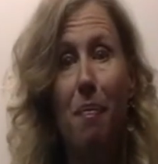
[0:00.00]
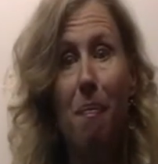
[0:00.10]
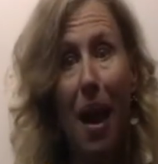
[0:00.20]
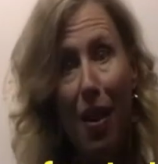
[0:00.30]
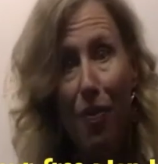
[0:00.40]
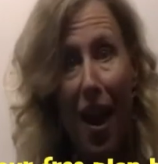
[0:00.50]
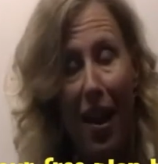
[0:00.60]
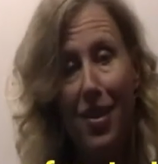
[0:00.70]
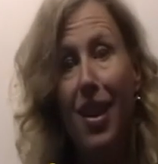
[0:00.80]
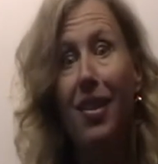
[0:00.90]
math
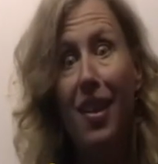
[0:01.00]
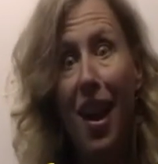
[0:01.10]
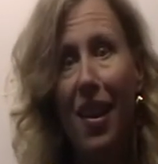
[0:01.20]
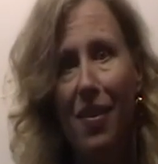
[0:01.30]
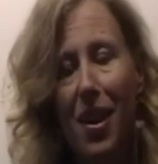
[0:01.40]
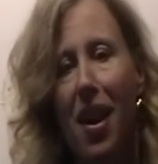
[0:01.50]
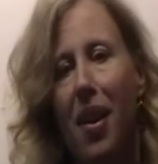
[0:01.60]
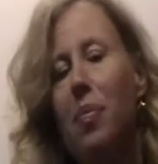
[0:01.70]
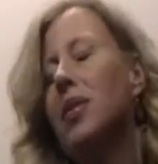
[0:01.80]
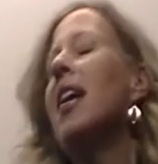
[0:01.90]
facts a lot of
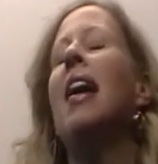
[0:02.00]
times.